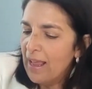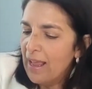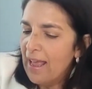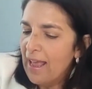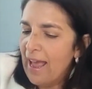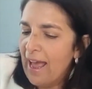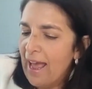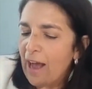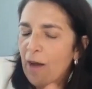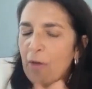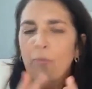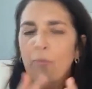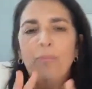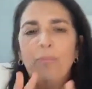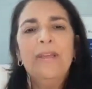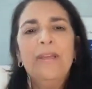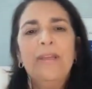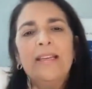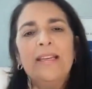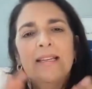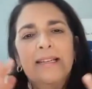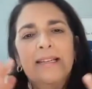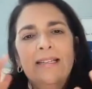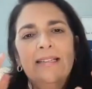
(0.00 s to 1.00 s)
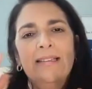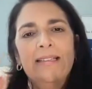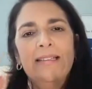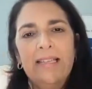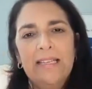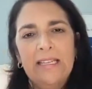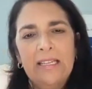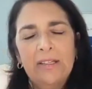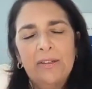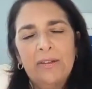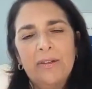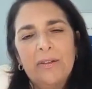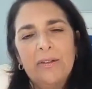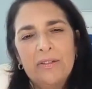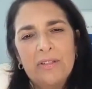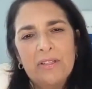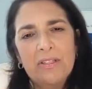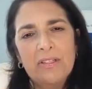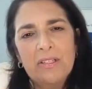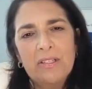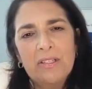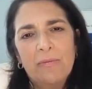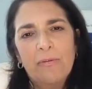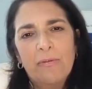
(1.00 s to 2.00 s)
how being in the
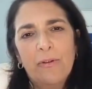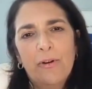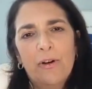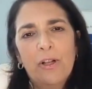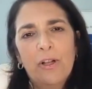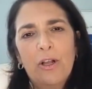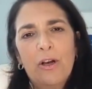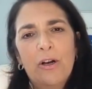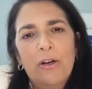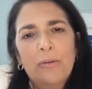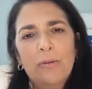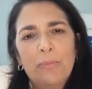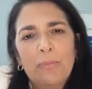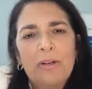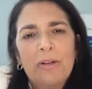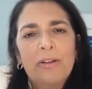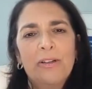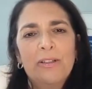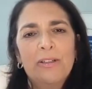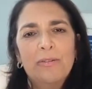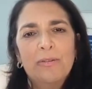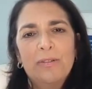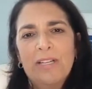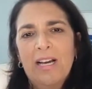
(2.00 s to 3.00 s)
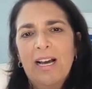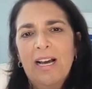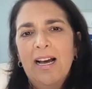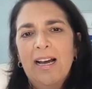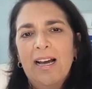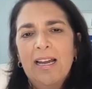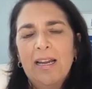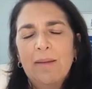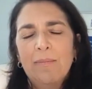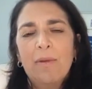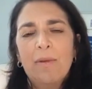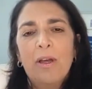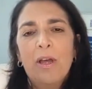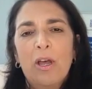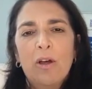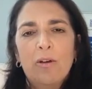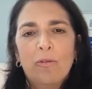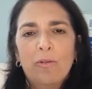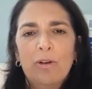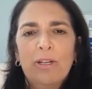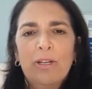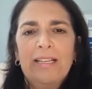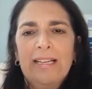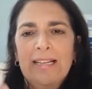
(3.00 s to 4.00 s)
ecosystem for a long period of time
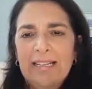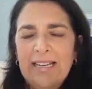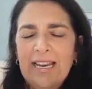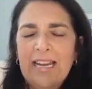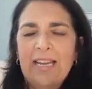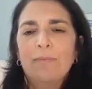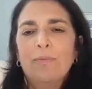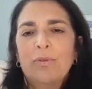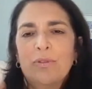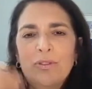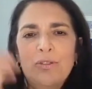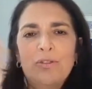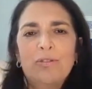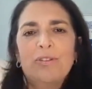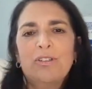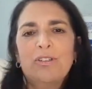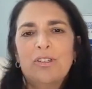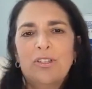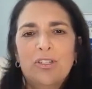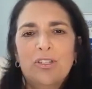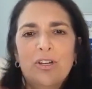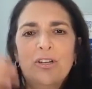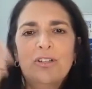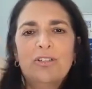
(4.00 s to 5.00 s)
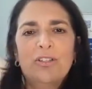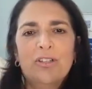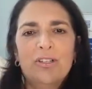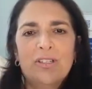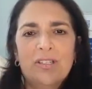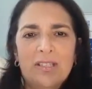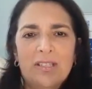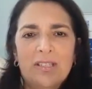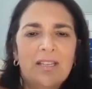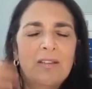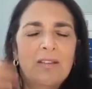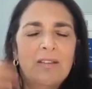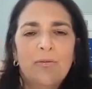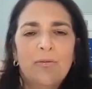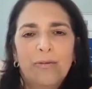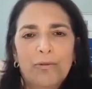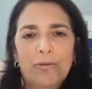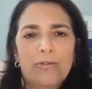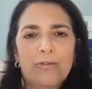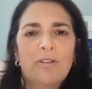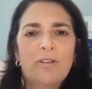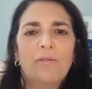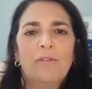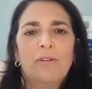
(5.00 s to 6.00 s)
really enables you to start to see the
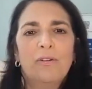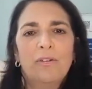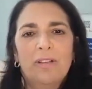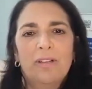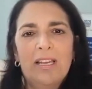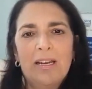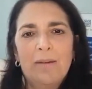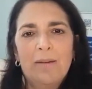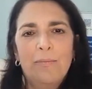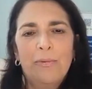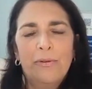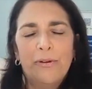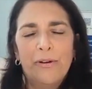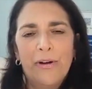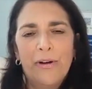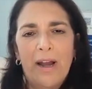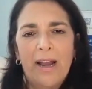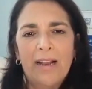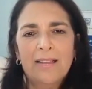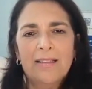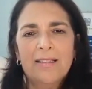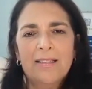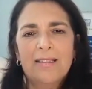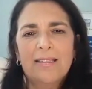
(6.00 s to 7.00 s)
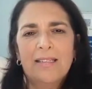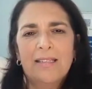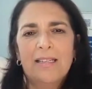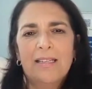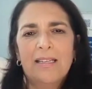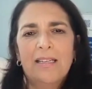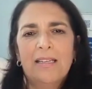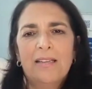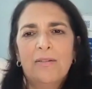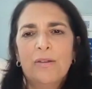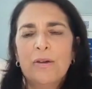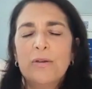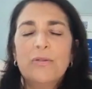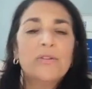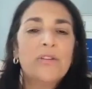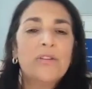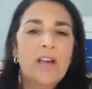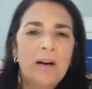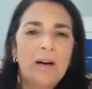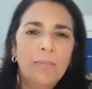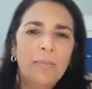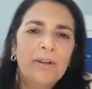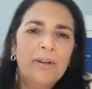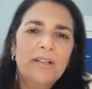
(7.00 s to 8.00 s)
fruits of your labor and see those
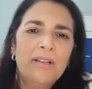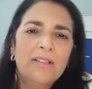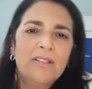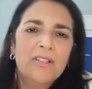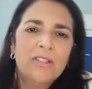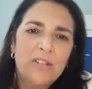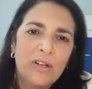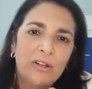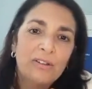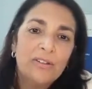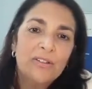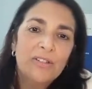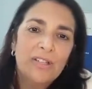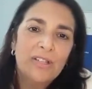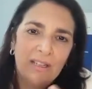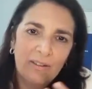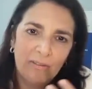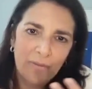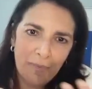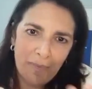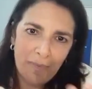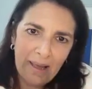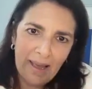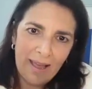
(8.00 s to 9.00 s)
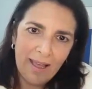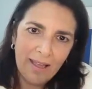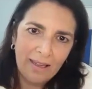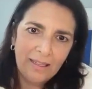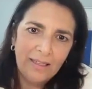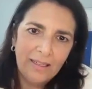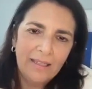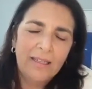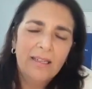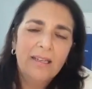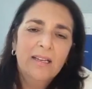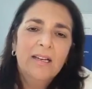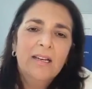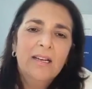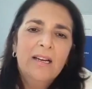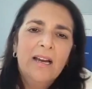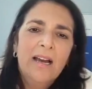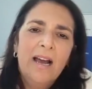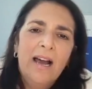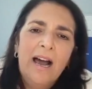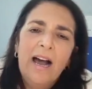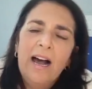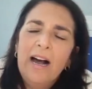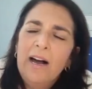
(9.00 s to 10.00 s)
companies start to give back.
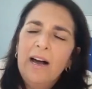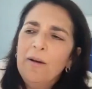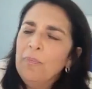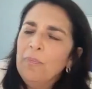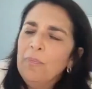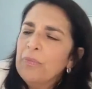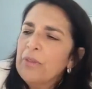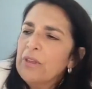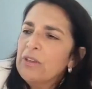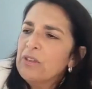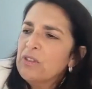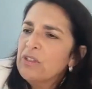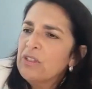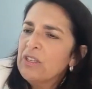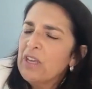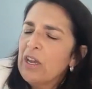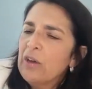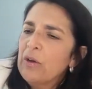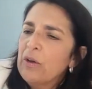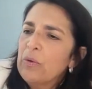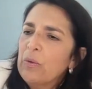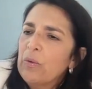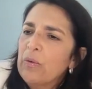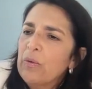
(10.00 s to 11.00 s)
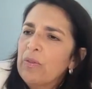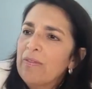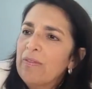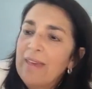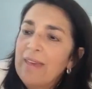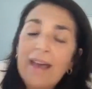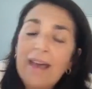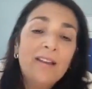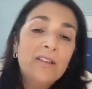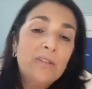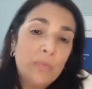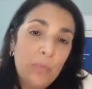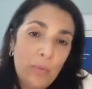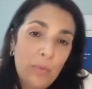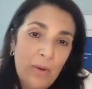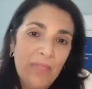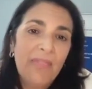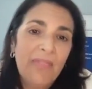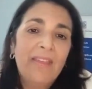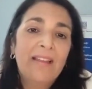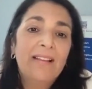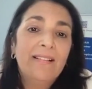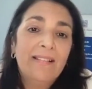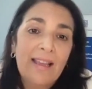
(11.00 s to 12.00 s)
So that is one
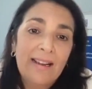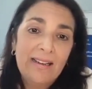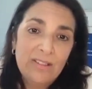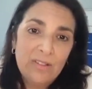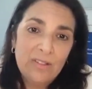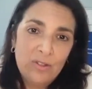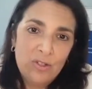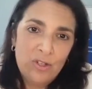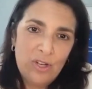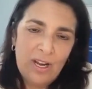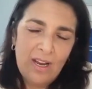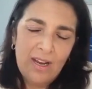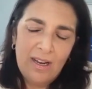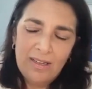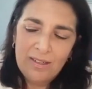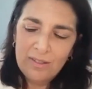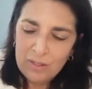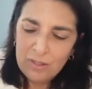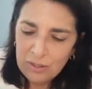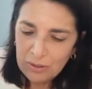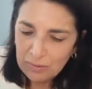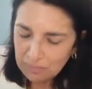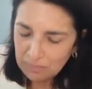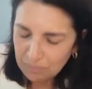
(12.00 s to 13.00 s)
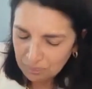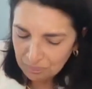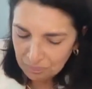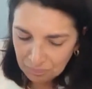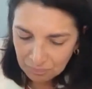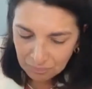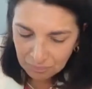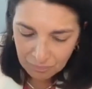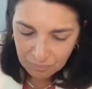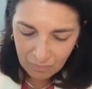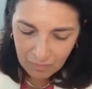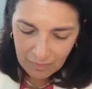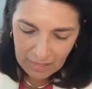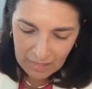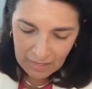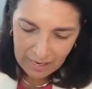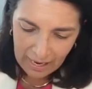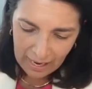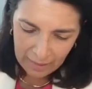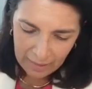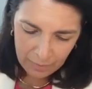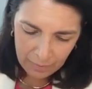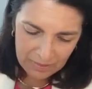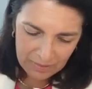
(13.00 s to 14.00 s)
thing that has changed.
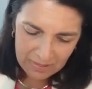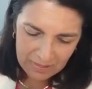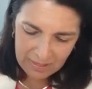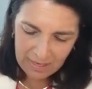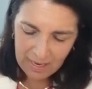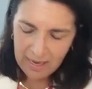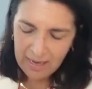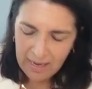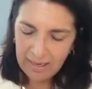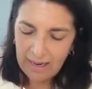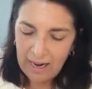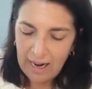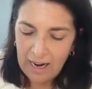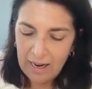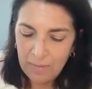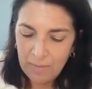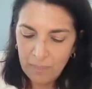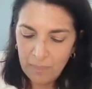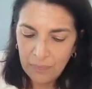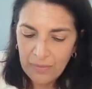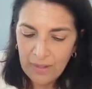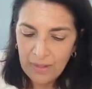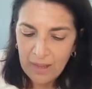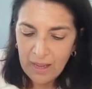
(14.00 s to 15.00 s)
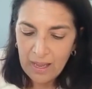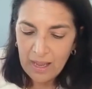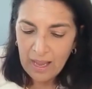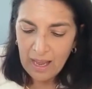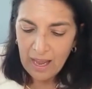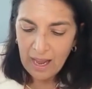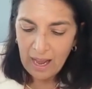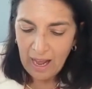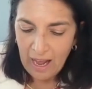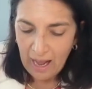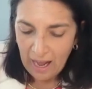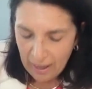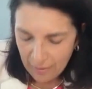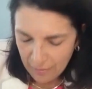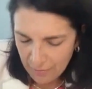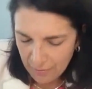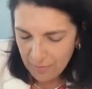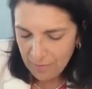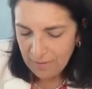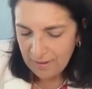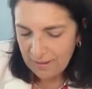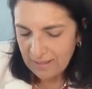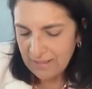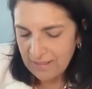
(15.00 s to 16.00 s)
I would say other
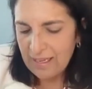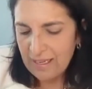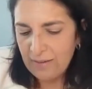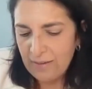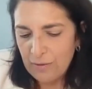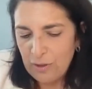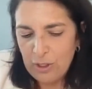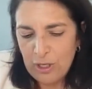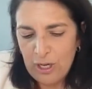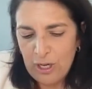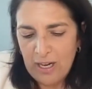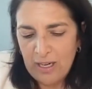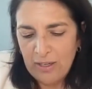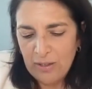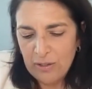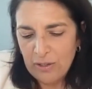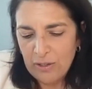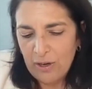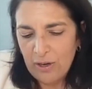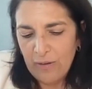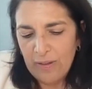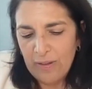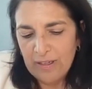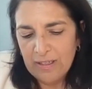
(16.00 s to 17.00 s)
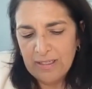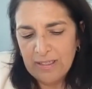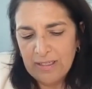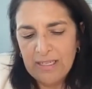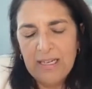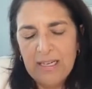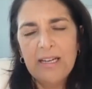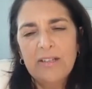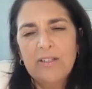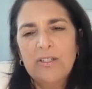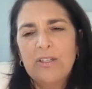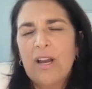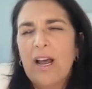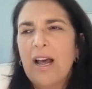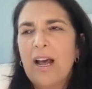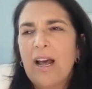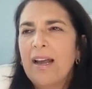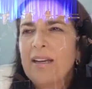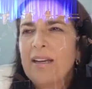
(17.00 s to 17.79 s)
things that have changed are that THI